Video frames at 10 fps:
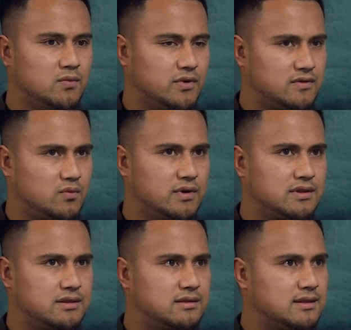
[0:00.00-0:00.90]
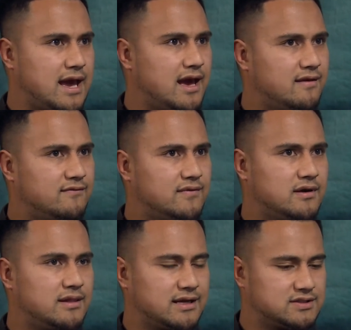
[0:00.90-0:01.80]
with that have
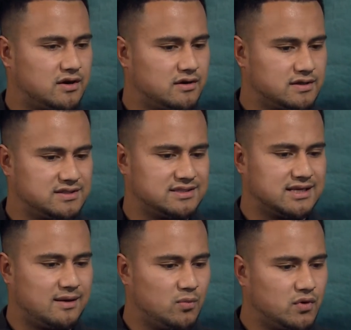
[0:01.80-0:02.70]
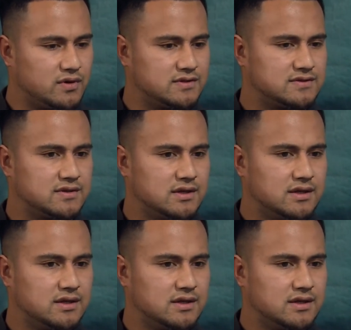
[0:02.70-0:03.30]
like Tongans and Samoans